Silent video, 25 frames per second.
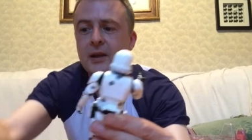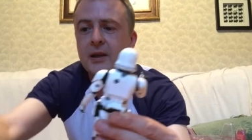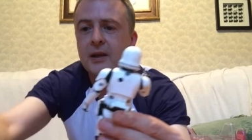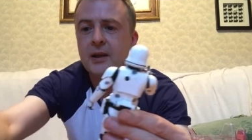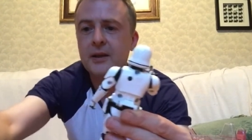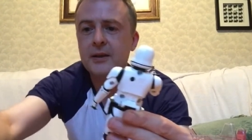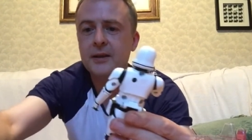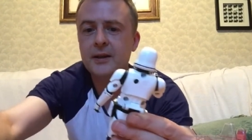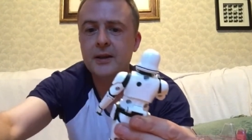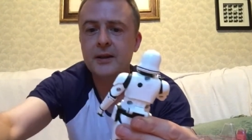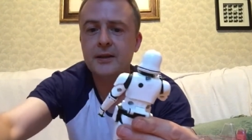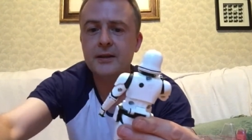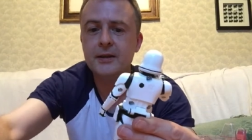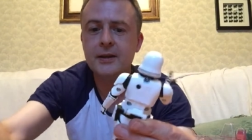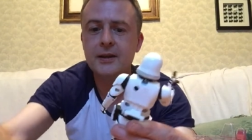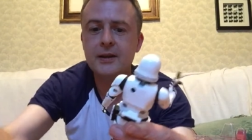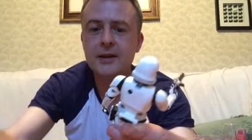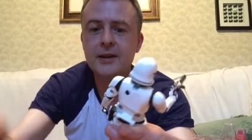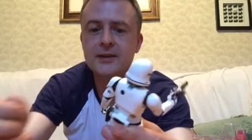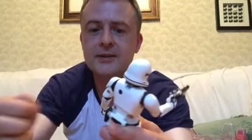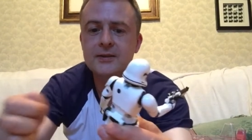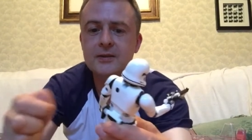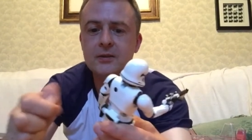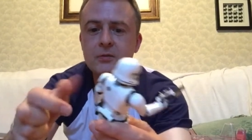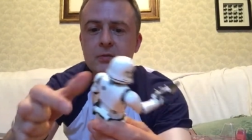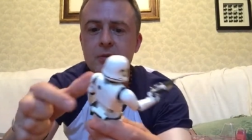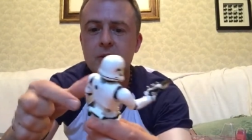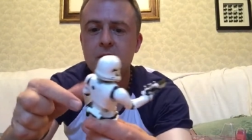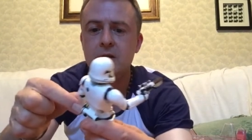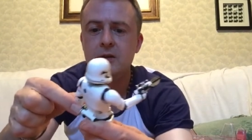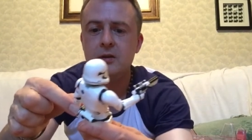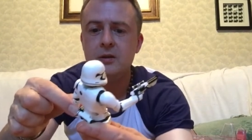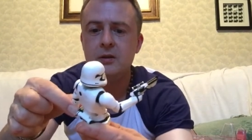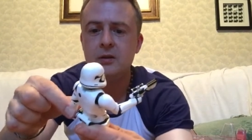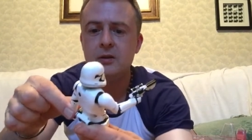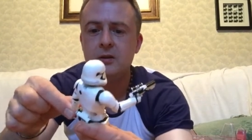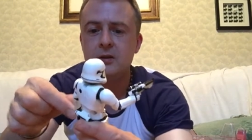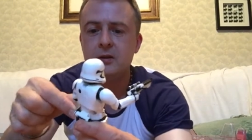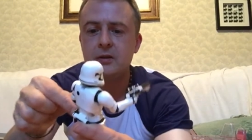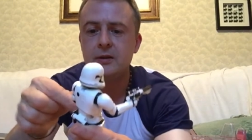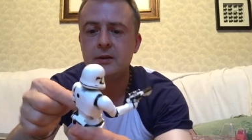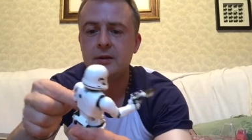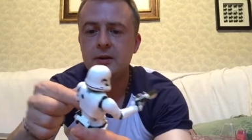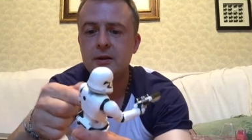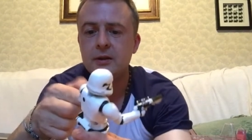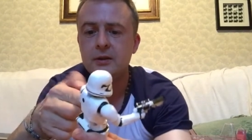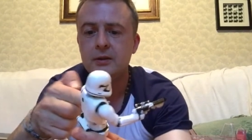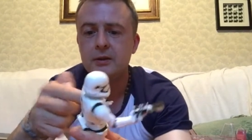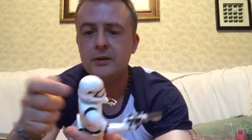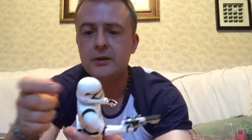and then the little one
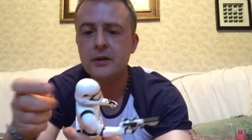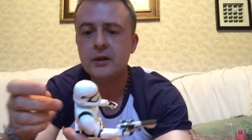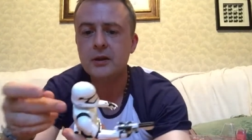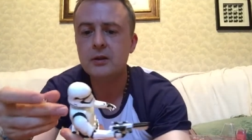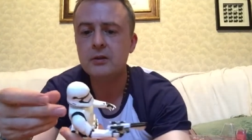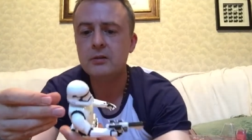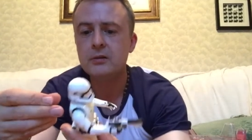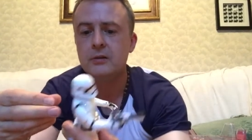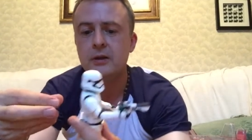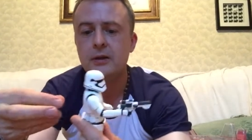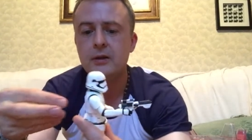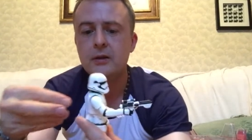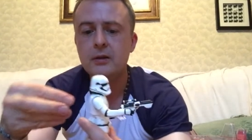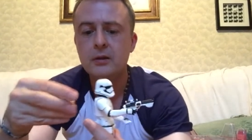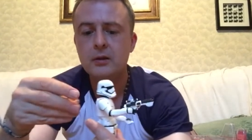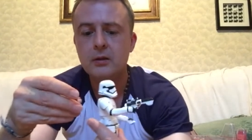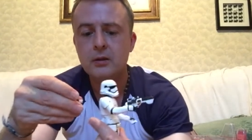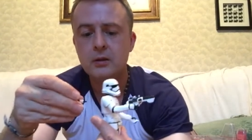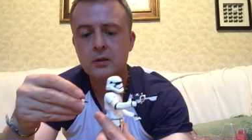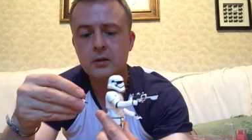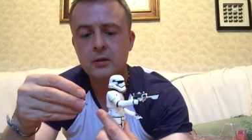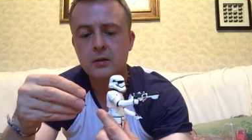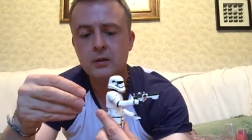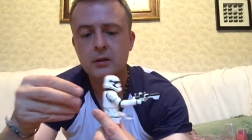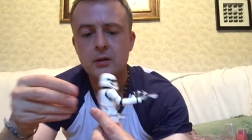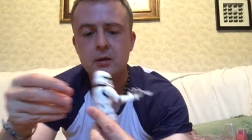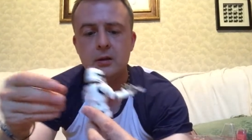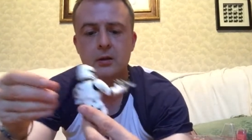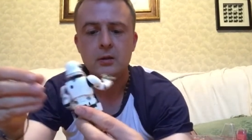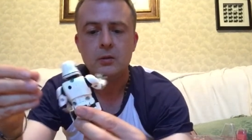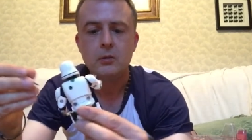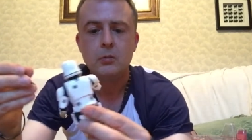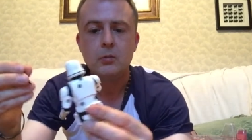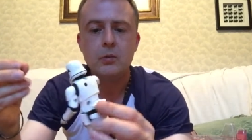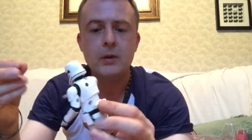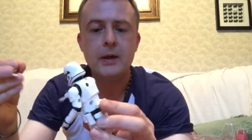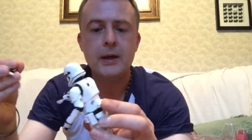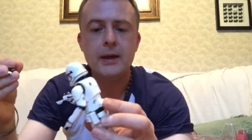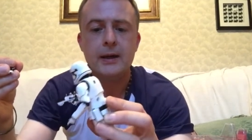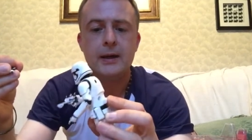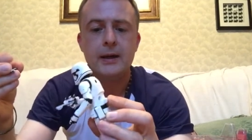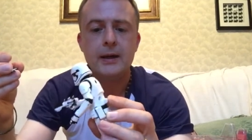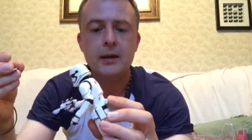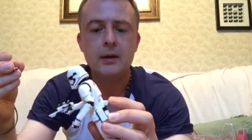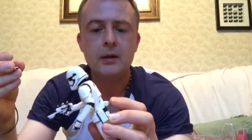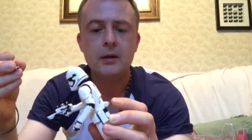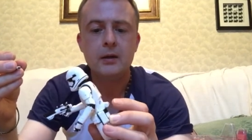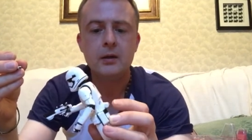can go where...